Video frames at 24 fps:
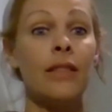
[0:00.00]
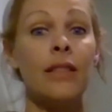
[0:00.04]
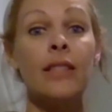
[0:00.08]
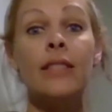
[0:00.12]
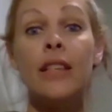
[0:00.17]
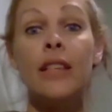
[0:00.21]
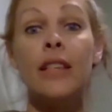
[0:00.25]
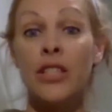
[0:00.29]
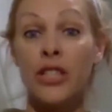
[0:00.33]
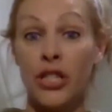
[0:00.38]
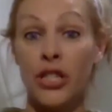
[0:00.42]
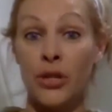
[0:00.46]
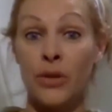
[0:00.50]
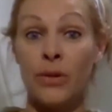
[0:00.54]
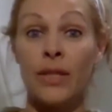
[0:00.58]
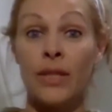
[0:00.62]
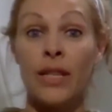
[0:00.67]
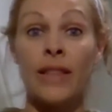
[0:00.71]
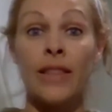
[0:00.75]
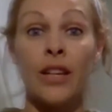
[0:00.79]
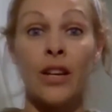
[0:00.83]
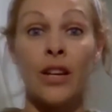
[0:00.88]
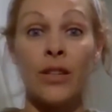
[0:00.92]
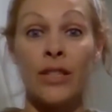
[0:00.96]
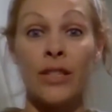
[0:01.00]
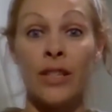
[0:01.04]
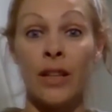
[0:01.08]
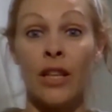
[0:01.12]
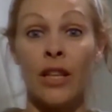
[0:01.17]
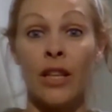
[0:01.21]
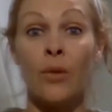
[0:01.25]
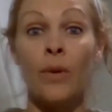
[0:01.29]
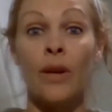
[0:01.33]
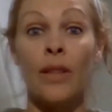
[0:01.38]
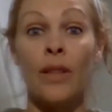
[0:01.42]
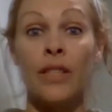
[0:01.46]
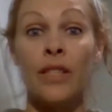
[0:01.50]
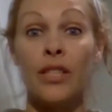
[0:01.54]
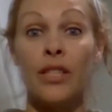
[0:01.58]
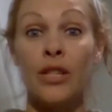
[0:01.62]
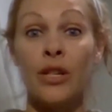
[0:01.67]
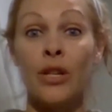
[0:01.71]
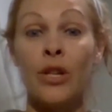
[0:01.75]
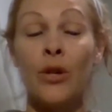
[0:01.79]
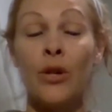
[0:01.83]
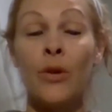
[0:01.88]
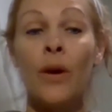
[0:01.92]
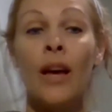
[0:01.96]
issues that they're dealing with
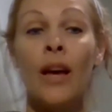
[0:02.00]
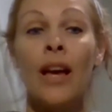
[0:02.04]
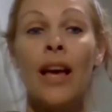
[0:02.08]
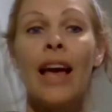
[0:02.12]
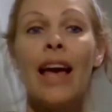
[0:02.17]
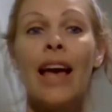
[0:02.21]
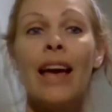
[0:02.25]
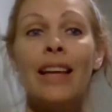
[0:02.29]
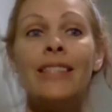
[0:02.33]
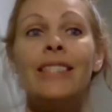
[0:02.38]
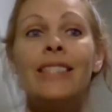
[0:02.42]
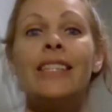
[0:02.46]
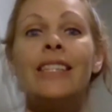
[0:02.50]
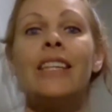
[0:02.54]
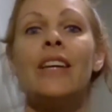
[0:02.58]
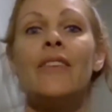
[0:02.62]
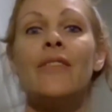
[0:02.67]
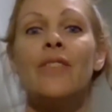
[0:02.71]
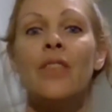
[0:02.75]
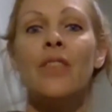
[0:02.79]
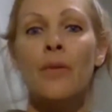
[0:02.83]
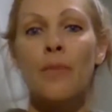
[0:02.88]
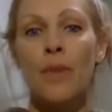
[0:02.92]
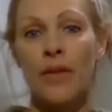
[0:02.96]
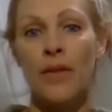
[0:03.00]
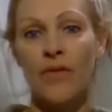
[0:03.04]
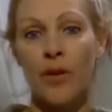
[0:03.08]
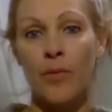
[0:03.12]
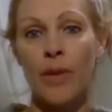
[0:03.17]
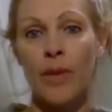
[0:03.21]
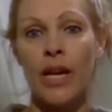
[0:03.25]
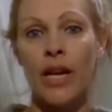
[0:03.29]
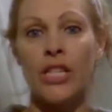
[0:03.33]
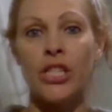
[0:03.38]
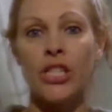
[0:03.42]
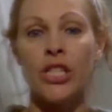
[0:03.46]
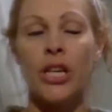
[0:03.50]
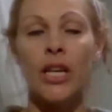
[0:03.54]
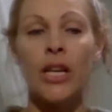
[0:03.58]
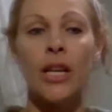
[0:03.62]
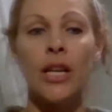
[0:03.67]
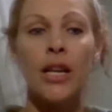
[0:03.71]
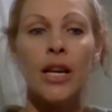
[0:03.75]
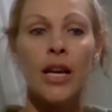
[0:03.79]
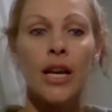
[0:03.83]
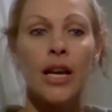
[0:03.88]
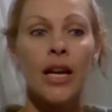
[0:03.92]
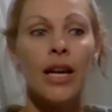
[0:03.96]
too, and to give them
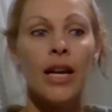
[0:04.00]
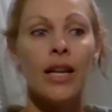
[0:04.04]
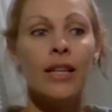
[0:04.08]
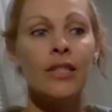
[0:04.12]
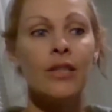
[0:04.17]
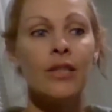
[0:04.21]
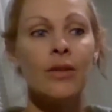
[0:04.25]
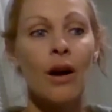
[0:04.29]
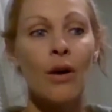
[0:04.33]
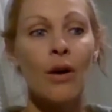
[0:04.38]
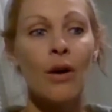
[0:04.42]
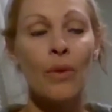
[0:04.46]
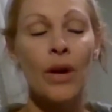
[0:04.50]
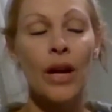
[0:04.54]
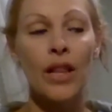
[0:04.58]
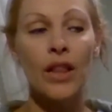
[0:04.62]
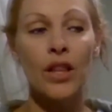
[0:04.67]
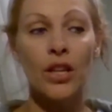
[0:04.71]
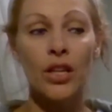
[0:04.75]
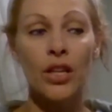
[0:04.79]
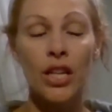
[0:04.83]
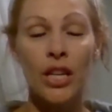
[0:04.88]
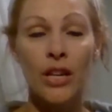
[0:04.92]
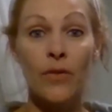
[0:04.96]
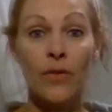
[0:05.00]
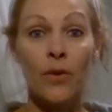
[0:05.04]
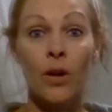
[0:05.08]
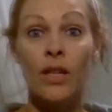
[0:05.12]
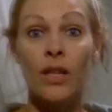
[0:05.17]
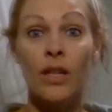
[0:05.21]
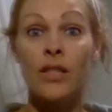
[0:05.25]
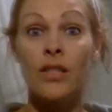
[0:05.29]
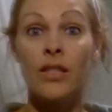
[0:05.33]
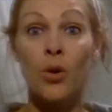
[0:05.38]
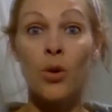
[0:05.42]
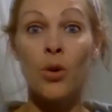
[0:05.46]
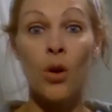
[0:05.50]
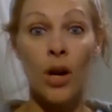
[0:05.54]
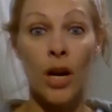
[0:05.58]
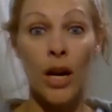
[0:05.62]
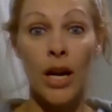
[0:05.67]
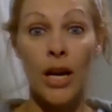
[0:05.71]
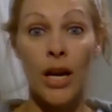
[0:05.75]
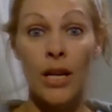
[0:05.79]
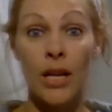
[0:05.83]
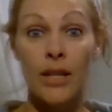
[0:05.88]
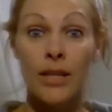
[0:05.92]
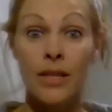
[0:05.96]
information. And so I went looking for a
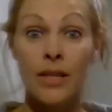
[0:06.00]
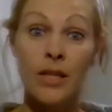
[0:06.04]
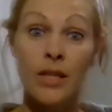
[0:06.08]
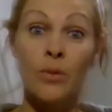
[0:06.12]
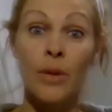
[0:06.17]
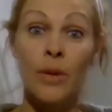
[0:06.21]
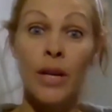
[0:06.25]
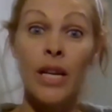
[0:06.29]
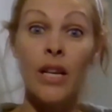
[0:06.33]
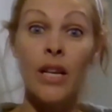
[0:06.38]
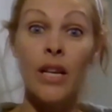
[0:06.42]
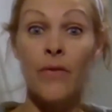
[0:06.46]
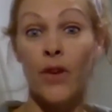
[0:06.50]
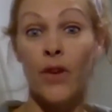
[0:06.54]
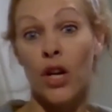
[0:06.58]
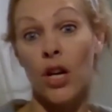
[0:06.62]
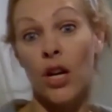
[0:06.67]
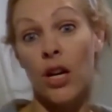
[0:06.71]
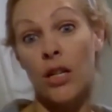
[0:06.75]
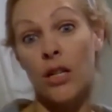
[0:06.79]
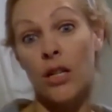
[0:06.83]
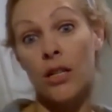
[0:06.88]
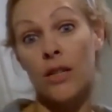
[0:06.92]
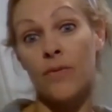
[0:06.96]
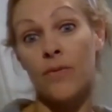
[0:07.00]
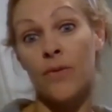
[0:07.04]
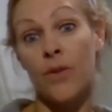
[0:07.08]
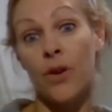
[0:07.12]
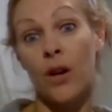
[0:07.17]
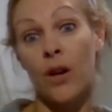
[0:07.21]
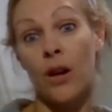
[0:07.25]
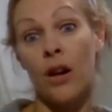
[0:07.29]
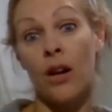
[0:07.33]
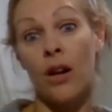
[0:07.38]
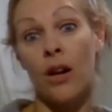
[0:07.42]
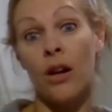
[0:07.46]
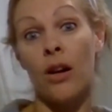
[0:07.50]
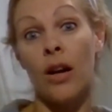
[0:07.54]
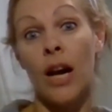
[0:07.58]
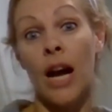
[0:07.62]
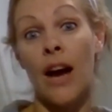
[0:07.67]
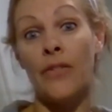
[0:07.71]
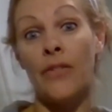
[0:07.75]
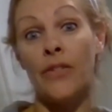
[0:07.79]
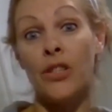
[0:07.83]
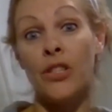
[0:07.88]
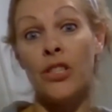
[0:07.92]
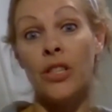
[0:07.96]
story to read for her
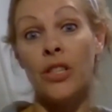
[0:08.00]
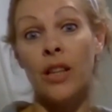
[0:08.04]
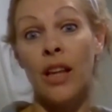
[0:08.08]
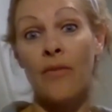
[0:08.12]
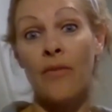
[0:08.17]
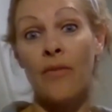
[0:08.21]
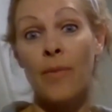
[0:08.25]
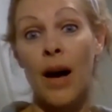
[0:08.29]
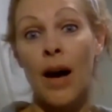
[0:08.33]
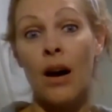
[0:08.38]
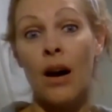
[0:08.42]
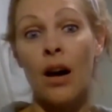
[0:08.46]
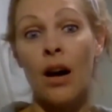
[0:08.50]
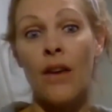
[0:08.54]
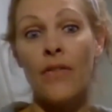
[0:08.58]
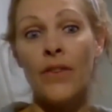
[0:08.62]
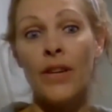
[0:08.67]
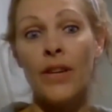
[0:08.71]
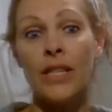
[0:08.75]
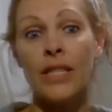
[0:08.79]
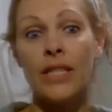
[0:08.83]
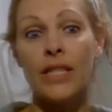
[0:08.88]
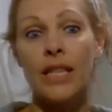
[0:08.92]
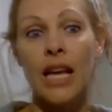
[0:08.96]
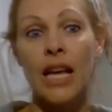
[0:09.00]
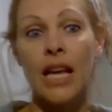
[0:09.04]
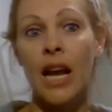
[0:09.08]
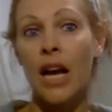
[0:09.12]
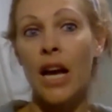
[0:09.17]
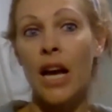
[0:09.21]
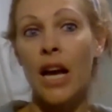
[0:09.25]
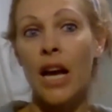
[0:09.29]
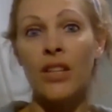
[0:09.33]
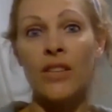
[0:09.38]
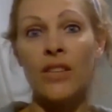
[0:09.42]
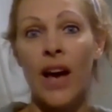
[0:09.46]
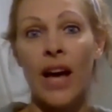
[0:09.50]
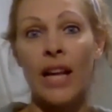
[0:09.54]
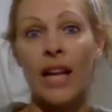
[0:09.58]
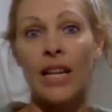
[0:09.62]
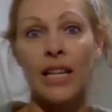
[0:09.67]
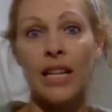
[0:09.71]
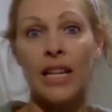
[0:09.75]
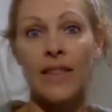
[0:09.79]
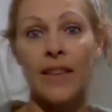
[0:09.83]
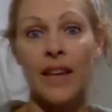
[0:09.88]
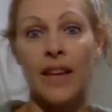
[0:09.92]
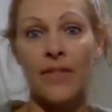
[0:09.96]
after she left my office, and I couldn't find
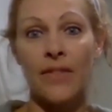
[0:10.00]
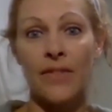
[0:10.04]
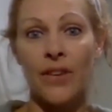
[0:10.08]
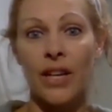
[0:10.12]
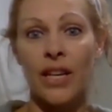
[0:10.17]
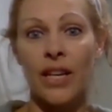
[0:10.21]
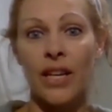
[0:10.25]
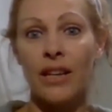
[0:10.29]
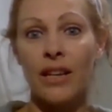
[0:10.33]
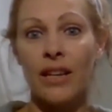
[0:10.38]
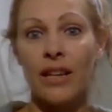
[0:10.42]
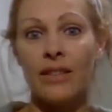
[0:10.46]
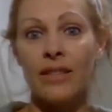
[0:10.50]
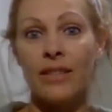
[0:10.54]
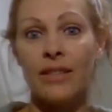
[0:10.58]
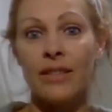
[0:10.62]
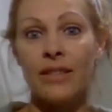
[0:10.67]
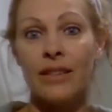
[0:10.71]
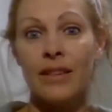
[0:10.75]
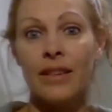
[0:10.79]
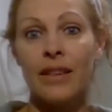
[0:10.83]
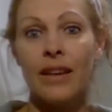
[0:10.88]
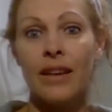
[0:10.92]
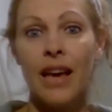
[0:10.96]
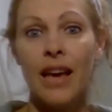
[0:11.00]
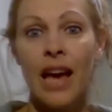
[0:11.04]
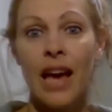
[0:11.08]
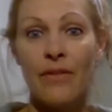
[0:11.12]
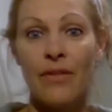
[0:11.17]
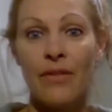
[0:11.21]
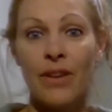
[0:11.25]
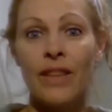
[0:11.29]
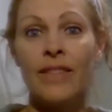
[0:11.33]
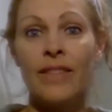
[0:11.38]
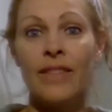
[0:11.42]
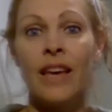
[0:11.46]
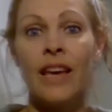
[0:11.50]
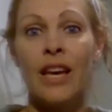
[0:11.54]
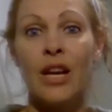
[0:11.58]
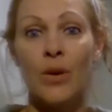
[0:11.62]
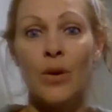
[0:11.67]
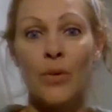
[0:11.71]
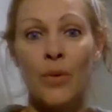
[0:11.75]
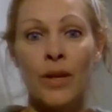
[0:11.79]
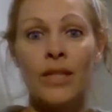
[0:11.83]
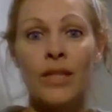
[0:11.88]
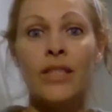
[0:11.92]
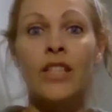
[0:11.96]
anything for kids.
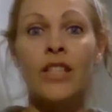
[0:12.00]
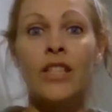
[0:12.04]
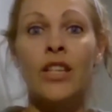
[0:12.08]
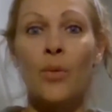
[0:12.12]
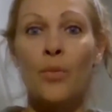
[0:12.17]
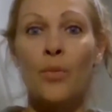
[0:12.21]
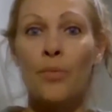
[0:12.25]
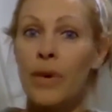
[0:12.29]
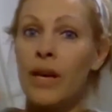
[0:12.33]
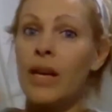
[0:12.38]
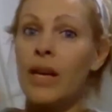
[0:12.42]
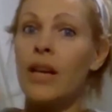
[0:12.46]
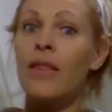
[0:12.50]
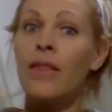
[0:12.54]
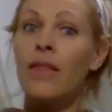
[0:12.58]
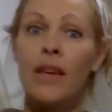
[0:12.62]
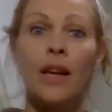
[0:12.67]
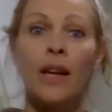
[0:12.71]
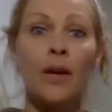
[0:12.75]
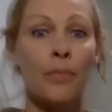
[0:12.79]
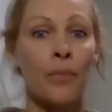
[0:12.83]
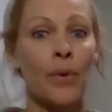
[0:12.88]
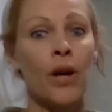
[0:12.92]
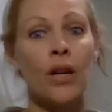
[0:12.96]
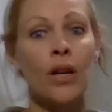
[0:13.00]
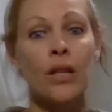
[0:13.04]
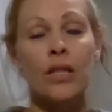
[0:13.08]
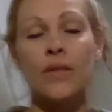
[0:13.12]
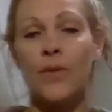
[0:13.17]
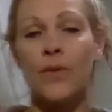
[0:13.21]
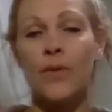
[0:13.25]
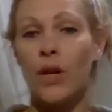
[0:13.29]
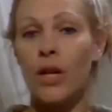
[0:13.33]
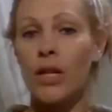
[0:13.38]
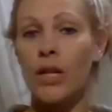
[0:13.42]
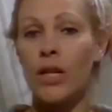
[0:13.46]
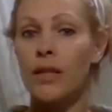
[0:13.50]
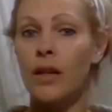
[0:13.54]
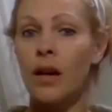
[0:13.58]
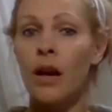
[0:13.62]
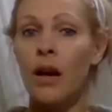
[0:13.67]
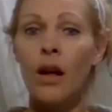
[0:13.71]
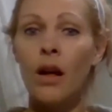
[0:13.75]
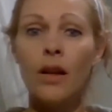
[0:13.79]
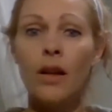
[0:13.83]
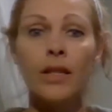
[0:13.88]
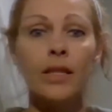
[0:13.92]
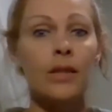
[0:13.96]
Everything was, big, thick books for
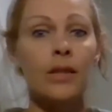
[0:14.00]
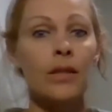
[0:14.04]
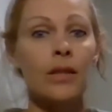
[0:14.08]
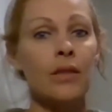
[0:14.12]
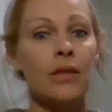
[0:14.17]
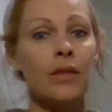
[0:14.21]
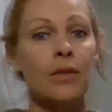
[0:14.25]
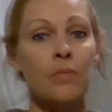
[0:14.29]
adults,